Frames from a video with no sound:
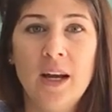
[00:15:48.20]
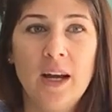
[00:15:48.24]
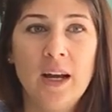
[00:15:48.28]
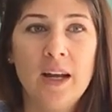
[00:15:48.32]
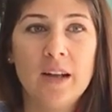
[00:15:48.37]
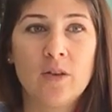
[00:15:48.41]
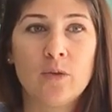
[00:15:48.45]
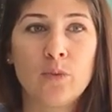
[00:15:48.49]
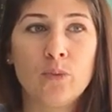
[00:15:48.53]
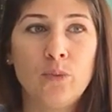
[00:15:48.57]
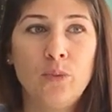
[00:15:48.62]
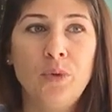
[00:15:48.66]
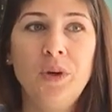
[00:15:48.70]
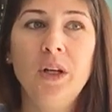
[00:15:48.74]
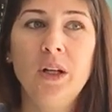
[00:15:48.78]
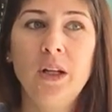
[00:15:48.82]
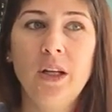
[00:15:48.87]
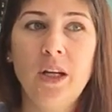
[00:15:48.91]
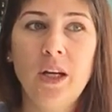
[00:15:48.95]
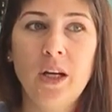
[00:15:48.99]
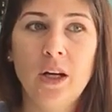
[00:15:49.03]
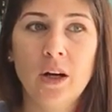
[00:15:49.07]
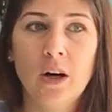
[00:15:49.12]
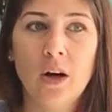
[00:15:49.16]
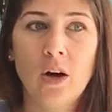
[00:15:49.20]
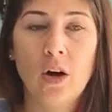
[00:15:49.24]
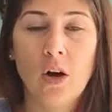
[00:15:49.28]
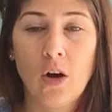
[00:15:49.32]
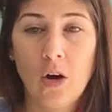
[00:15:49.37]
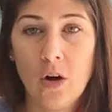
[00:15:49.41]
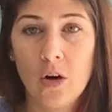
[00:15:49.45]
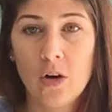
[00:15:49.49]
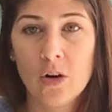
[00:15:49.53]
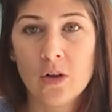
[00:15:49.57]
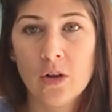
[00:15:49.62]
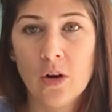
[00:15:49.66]
it's really
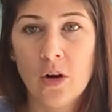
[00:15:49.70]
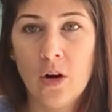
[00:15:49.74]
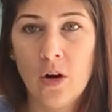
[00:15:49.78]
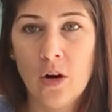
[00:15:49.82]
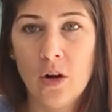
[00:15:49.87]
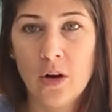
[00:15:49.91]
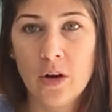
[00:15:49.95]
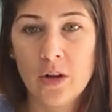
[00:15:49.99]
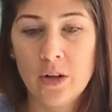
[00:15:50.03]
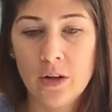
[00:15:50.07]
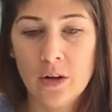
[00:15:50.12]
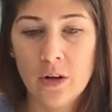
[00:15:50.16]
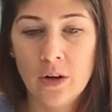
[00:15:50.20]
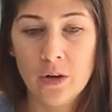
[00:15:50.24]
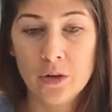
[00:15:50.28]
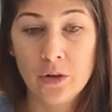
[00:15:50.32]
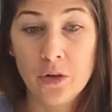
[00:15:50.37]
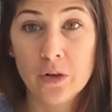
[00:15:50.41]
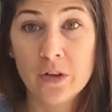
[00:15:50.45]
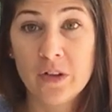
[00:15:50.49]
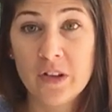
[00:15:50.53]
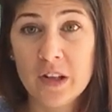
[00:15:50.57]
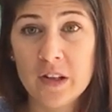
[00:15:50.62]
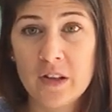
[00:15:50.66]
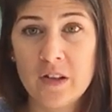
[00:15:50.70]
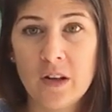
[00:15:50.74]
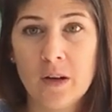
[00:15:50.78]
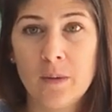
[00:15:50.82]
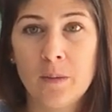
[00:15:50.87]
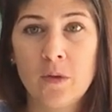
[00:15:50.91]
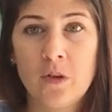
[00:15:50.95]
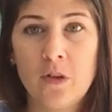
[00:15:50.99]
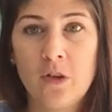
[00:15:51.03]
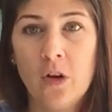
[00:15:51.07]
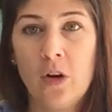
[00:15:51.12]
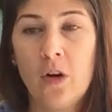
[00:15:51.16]
hard on your
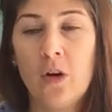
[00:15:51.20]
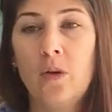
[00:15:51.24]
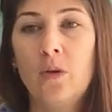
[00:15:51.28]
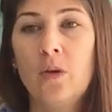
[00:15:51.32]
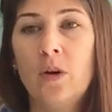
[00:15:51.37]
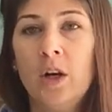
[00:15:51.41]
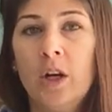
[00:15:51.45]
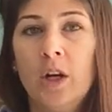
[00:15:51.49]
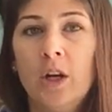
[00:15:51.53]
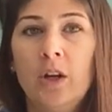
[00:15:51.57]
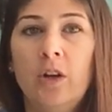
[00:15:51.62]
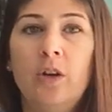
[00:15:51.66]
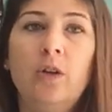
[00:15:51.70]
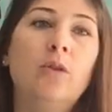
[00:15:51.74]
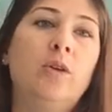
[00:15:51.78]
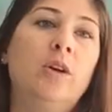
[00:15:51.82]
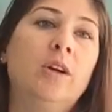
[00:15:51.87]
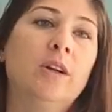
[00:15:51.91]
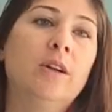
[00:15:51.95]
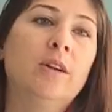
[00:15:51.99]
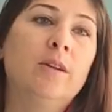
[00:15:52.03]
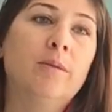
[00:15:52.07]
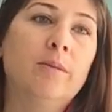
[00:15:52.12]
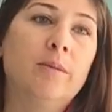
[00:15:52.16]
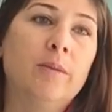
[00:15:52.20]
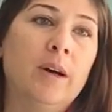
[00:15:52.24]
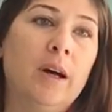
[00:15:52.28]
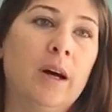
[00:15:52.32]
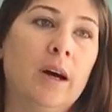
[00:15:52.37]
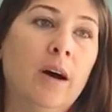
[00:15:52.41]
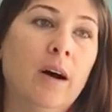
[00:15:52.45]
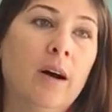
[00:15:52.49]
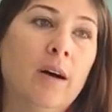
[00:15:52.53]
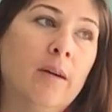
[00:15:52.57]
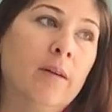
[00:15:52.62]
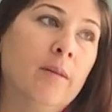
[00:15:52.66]
system. So you can
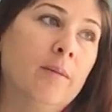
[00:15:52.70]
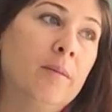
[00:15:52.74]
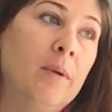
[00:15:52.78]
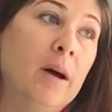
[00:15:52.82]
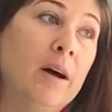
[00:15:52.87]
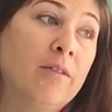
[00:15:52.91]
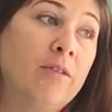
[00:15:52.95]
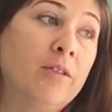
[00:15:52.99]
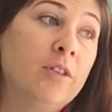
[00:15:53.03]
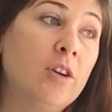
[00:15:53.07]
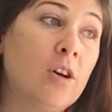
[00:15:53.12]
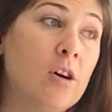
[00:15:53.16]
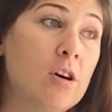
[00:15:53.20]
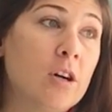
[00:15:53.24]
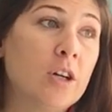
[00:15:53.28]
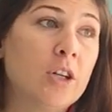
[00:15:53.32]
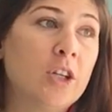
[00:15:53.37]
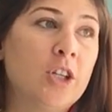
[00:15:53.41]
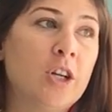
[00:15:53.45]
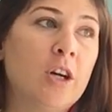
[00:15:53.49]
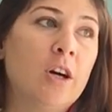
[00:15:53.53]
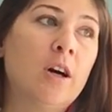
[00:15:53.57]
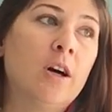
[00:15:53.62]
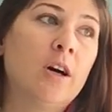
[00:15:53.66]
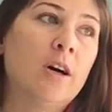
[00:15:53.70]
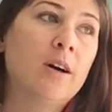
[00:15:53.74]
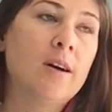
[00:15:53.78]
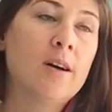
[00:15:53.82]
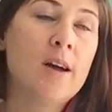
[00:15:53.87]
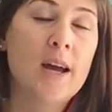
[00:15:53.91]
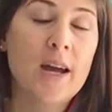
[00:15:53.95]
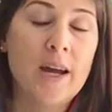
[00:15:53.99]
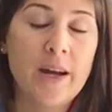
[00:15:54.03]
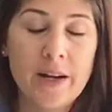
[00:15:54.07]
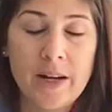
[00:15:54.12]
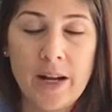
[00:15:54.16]
have nausea,
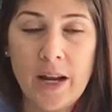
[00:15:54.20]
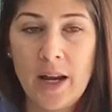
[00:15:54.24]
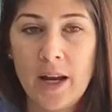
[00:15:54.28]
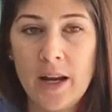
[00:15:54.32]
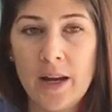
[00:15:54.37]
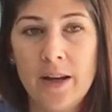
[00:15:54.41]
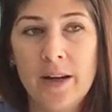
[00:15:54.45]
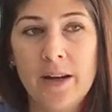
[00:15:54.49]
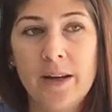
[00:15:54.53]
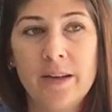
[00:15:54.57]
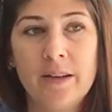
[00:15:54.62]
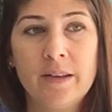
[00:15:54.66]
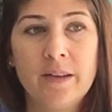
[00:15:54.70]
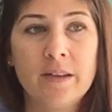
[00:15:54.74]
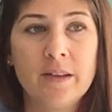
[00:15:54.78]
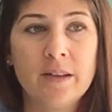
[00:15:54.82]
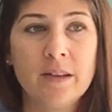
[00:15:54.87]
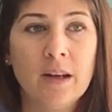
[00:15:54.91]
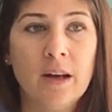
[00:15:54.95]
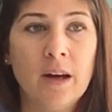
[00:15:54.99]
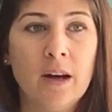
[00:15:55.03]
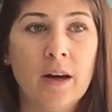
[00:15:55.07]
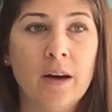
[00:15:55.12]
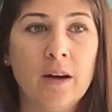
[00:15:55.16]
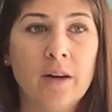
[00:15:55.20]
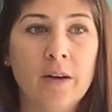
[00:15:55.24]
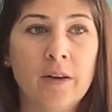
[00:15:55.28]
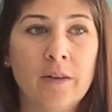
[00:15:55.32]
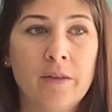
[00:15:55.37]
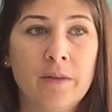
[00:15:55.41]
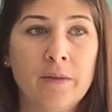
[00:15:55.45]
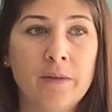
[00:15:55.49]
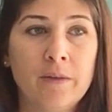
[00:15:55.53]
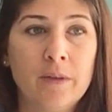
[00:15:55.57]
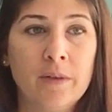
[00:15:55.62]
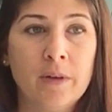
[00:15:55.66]
headaches,
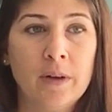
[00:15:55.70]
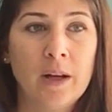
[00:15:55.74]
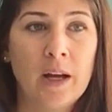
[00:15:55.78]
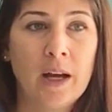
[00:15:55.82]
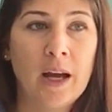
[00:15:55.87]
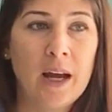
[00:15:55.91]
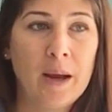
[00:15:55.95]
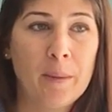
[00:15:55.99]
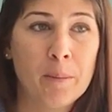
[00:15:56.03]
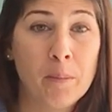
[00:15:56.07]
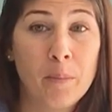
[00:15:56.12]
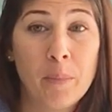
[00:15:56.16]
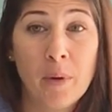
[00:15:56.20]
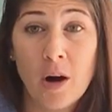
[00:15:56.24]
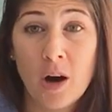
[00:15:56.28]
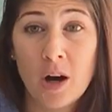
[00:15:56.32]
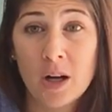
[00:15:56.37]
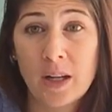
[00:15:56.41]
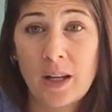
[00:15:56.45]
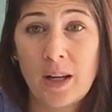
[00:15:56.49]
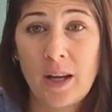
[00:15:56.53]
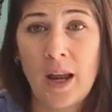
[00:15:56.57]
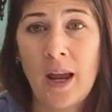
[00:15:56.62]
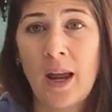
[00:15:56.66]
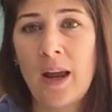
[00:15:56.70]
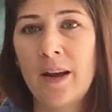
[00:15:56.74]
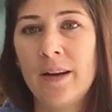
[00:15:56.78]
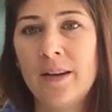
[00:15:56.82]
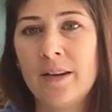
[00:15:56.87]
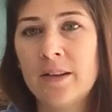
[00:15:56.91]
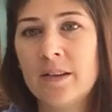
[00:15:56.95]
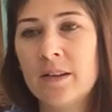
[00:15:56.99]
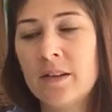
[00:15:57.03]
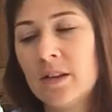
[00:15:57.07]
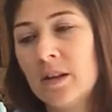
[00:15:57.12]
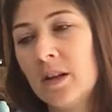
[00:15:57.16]
body
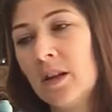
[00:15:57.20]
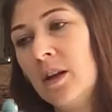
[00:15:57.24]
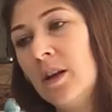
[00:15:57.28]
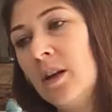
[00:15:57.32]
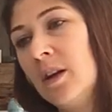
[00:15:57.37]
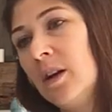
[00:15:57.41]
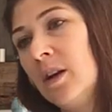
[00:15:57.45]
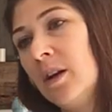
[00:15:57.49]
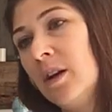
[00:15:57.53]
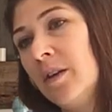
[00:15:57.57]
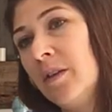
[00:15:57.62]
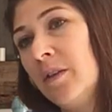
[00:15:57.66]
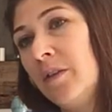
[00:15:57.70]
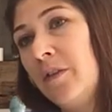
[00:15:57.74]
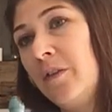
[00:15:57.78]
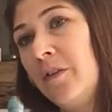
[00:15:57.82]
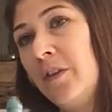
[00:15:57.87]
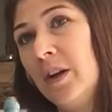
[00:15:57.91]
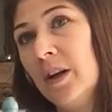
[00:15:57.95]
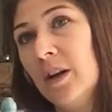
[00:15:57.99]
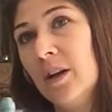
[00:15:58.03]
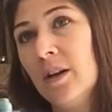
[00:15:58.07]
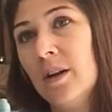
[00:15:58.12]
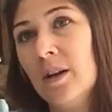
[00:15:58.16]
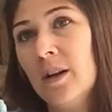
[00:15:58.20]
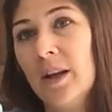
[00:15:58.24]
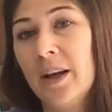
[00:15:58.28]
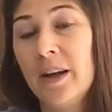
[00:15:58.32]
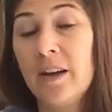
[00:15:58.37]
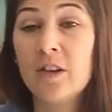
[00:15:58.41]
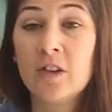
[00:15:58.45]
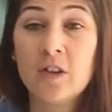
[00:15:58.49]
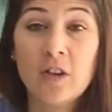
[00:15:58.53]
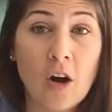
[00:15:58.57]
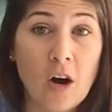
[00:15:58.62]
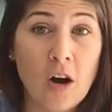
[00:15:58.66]
aches, feel
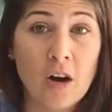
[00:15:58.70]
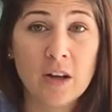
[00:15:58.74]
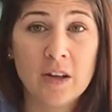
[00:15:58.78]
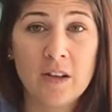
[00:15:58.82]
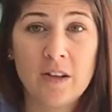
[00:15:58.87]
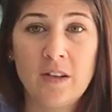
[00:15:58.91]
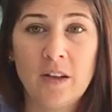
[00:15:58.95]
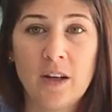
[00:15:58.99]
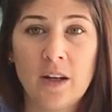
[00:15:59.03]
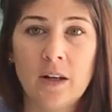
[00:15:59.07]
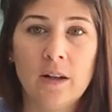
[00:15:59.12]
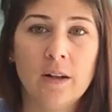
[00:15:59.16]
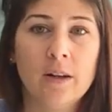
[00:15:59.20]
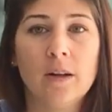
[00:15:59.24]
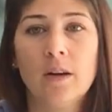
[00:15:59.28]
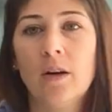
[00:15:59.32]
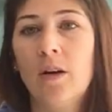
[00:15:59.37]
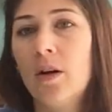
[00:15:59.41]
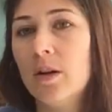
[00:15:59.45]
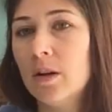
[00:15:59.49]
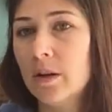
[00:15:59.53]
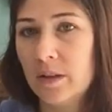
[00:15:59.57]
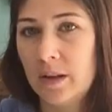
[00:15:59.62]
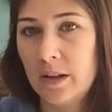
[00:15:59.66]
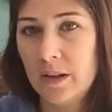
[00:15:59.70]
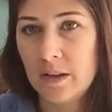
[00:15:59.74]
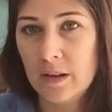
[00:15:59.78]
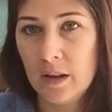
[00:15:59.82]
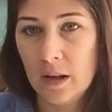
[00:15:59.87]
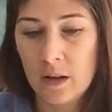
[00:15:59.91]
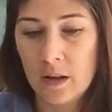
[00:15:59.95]
exhausted, like all of these